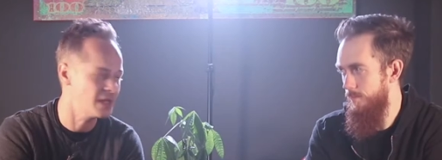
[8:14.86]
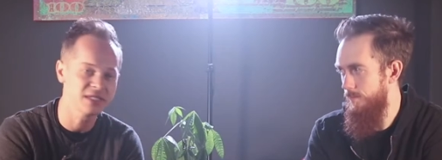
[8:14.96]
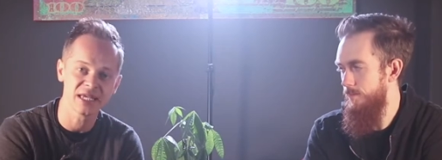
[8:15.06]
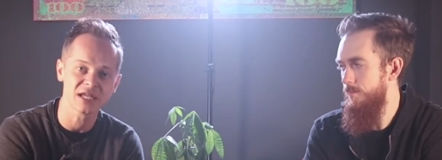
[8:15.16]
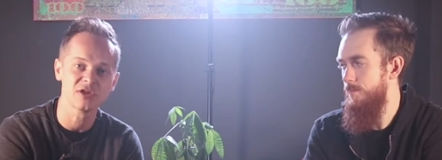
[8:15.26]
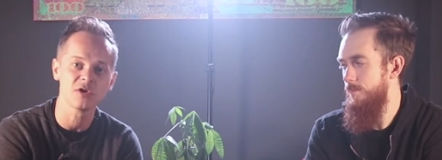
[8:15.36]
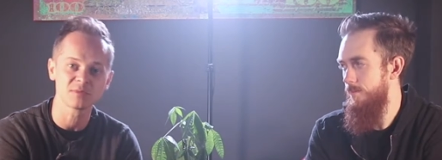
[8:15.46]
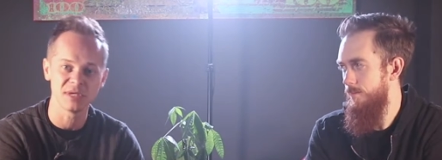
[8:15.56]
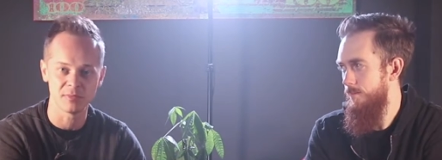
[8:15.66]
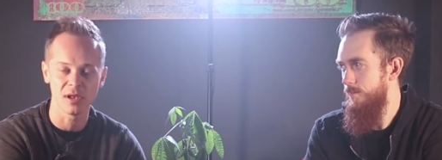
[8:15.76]
Speaker 1: And then take those
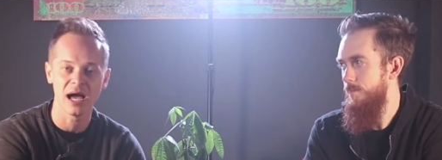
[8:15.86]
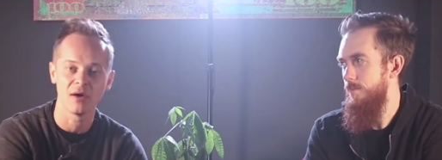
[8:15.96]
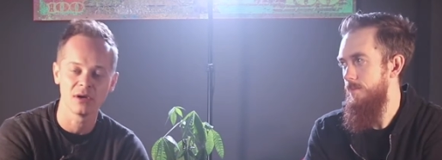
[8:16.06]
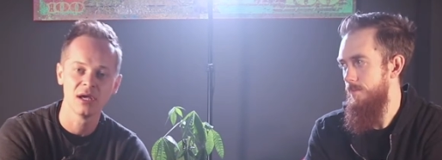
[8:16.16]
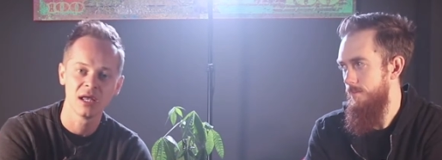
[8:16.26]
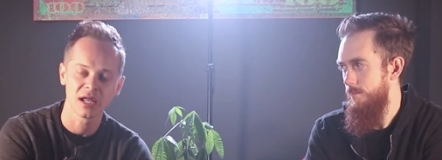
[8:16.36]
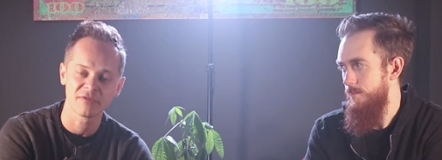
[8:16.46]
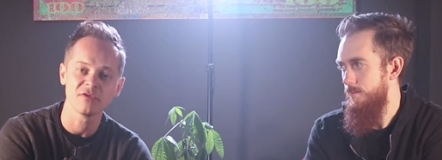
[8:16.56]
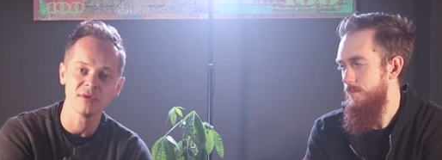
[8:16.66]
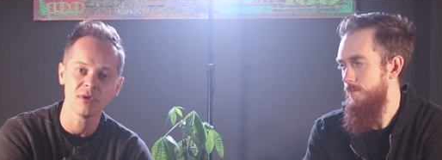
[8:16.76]
people out. Like,
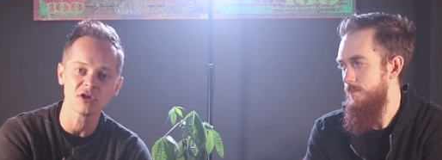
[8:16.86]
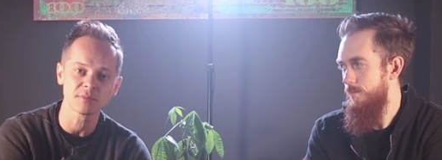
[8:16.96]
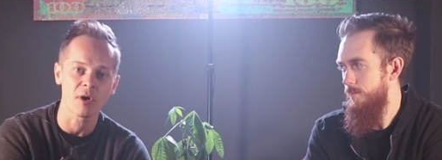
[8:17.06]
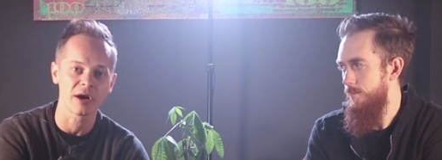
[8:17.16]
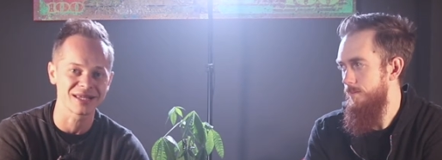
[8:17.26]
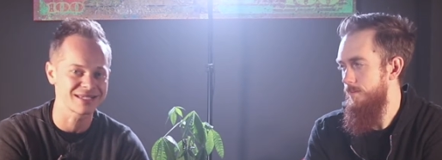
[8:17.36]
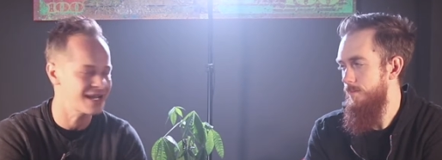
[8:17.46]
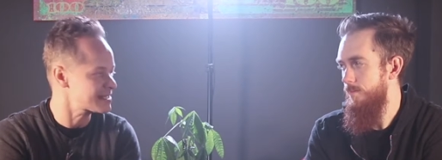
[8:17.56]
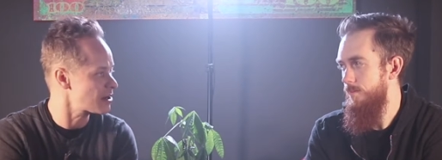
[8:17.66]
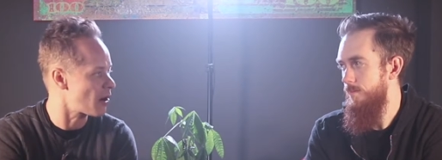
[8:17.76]
for the most part, it's
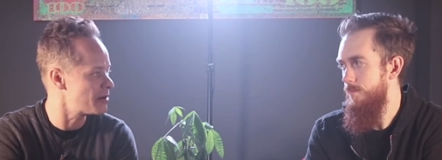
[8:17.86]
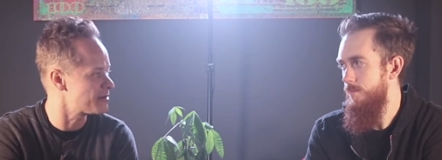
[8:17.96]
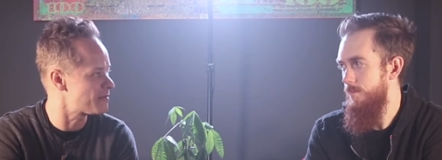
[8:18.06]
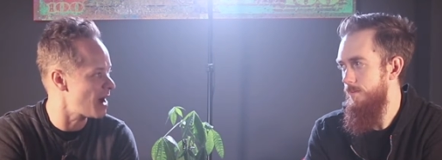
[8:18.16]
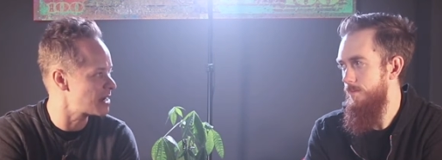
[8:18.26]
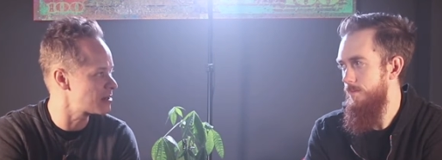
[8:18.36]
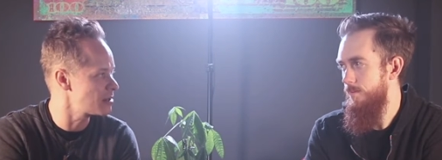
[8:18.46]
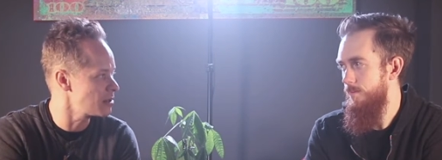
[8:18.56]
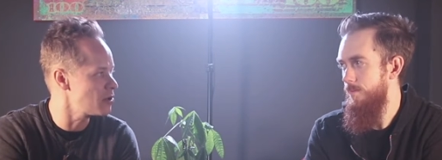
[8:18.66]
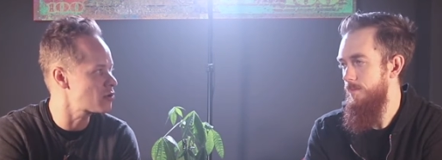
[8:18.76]
not that hard to
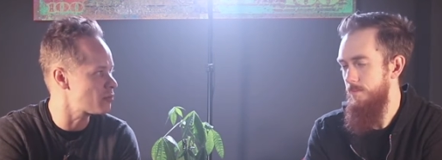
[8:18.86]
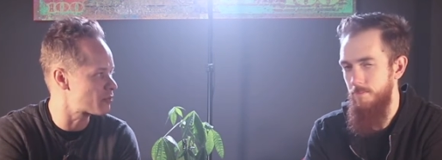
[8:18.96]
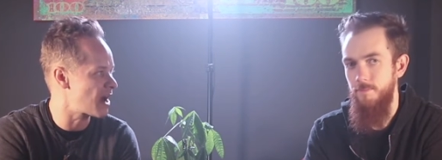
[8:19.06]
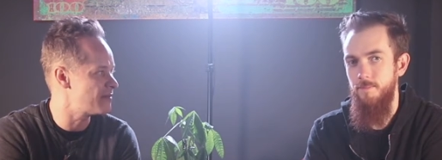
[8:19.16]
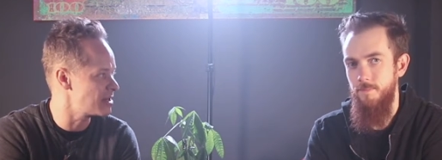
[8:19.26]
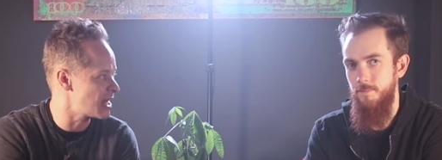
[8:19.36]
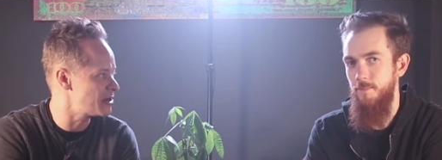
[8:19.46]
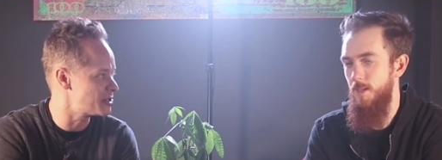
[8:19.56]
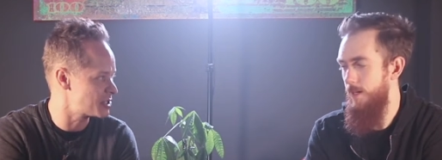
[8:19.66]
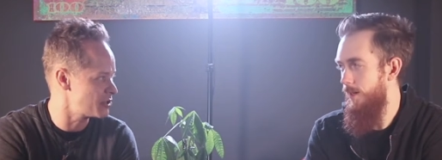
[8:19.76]
find local private
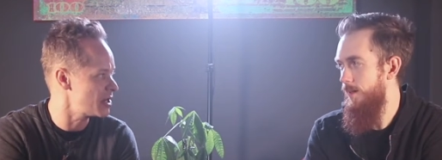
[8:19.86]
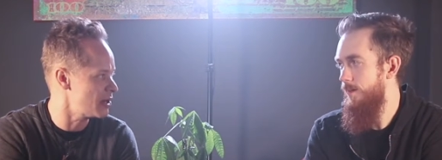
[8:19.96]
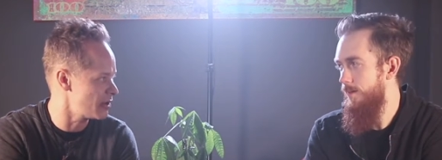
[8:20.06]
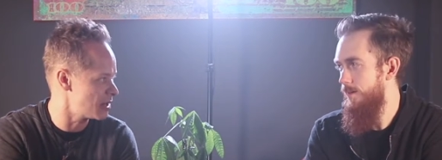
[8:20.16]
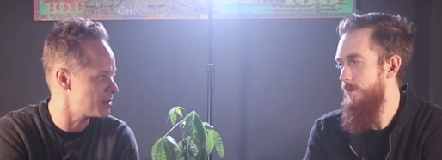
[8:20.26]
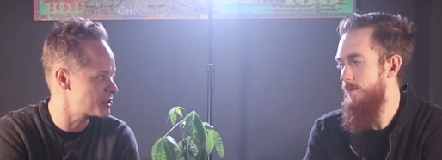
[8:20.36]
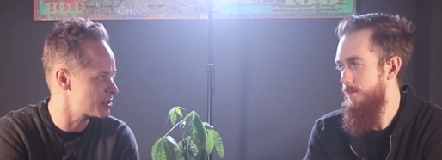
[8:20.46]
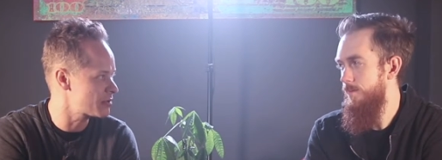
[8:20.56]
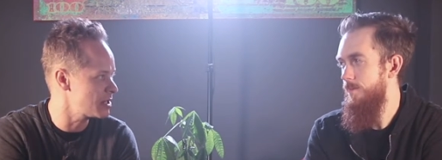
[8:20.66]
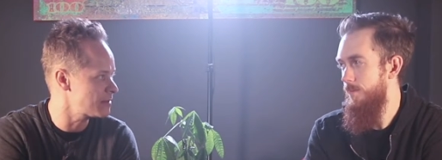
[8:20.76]
lenders
Speaker 2: in your area. Would you
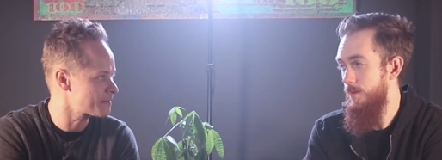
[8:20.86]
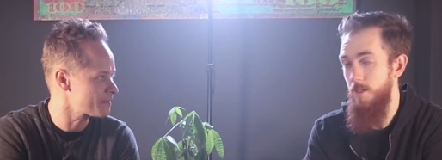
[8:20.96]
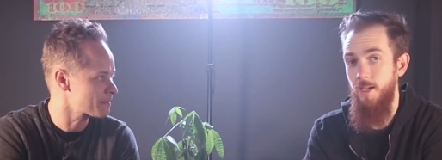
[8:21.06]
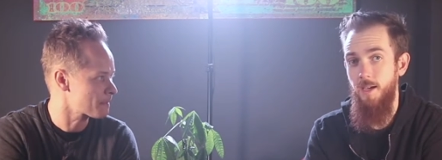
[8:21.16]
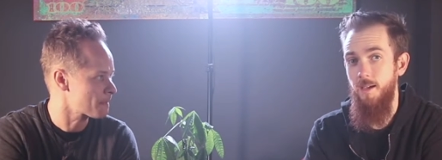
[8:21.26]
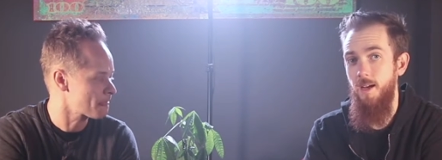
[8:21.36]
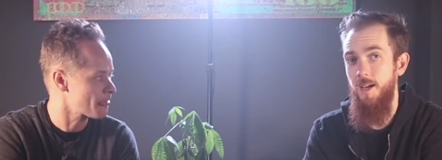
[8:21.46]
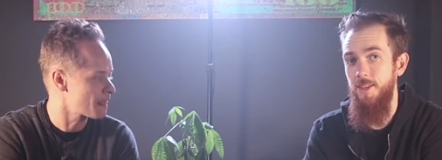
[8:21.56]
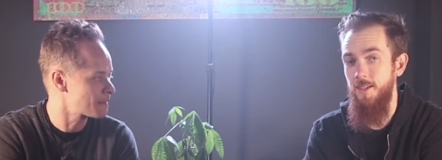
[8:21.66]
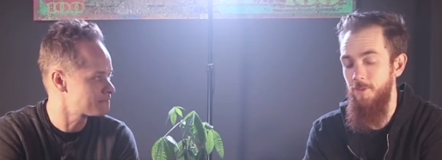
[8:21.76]
agree? Yeah, I
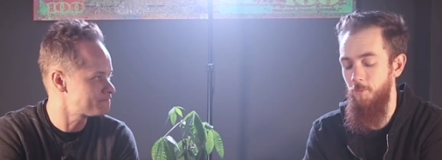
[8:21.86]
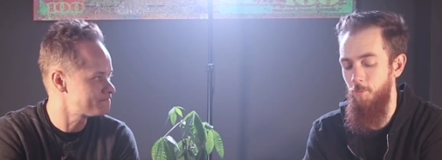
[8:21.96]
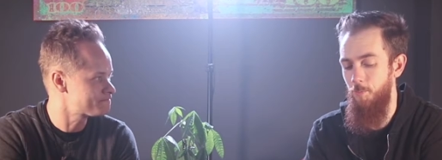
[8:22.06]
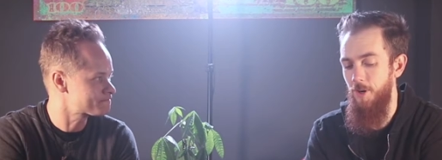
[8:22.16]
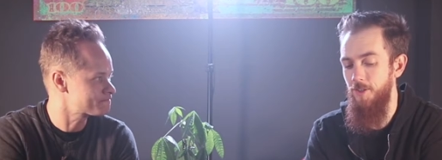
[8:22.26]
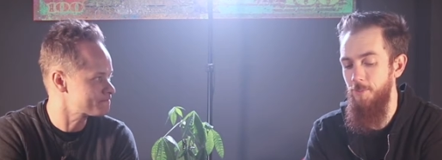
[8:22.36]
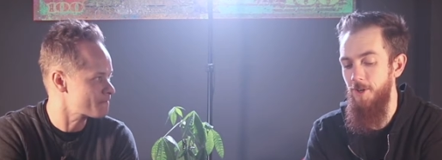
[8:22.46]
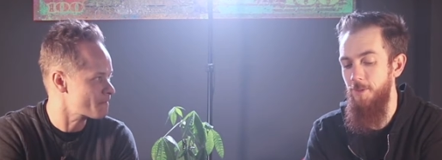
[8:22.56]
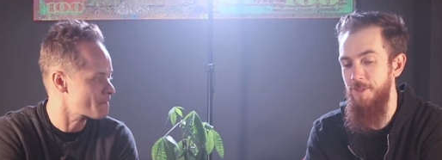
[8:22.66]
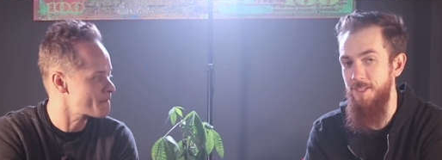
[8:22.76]
think part of the
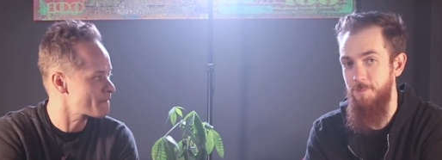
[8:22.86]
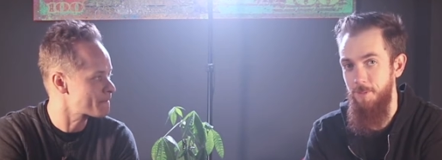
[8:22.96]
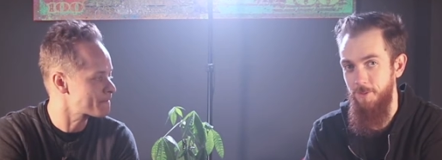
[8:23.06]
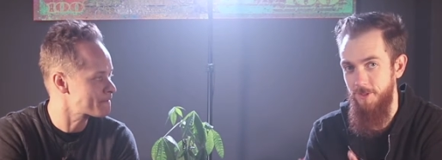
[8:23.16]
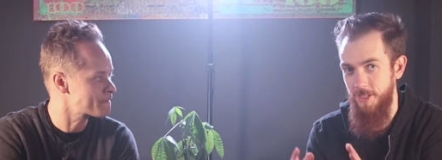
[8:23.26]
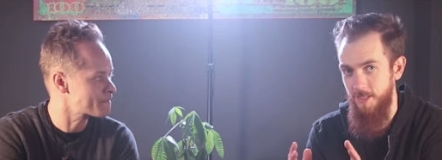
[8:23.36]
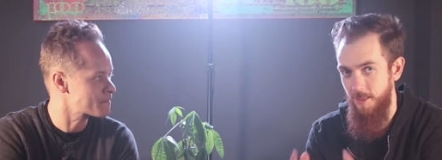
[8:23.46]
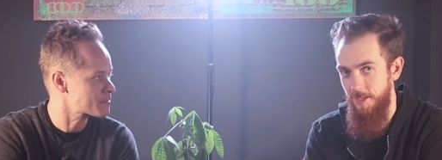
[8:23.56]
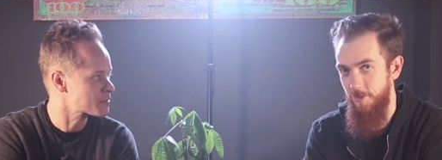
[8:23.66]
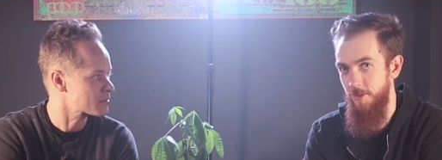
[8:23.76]
problem is people just
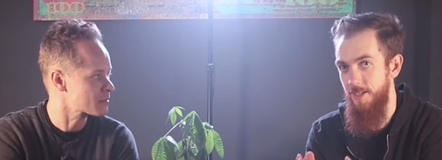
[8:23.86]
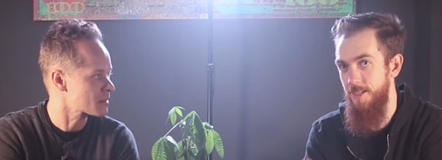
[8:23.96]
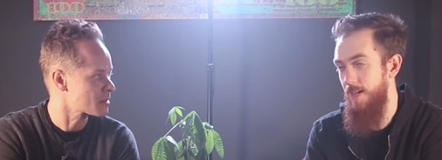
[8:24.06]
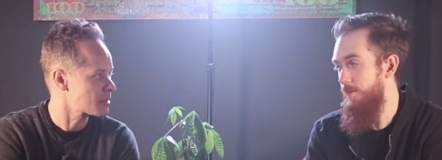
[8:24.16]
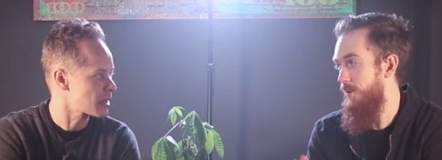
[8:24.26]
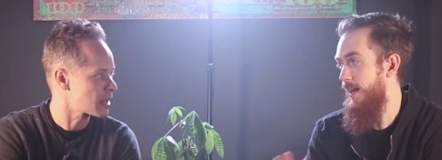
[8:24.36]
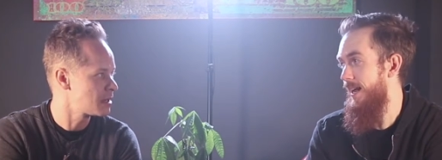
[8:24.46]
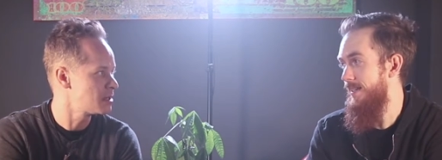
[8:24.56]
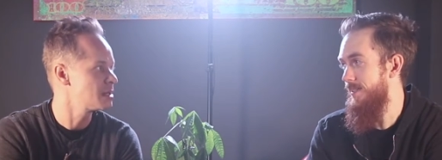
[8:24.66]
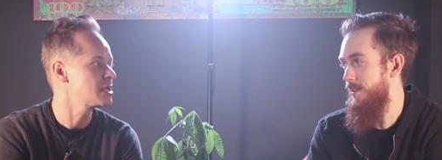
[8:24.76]
literally never
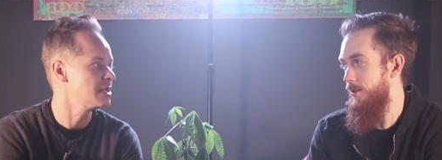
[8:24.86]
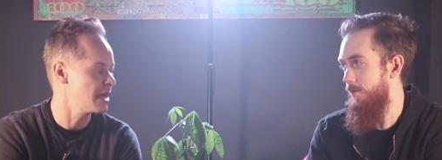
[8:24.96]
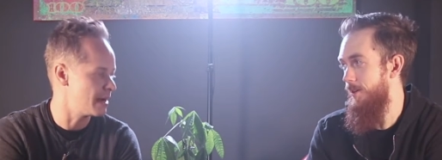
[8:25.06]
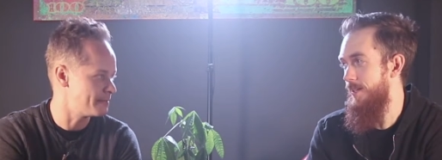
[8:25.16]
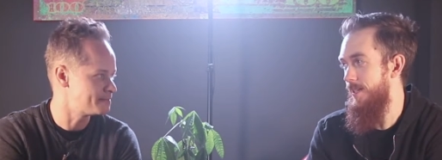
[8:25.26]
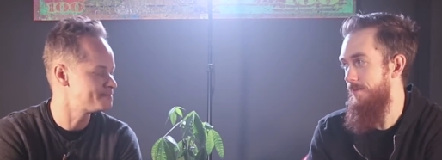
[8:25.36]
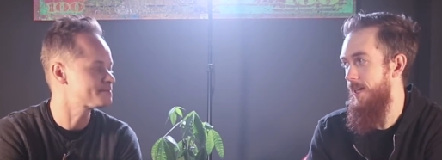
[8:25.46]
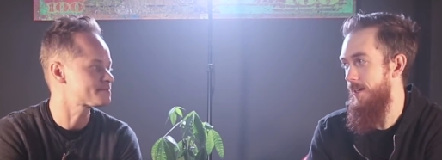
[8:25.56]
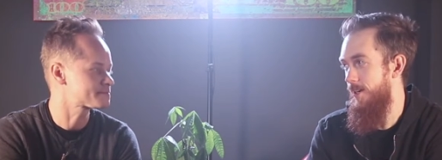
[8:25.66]
ask. They're afraid to have that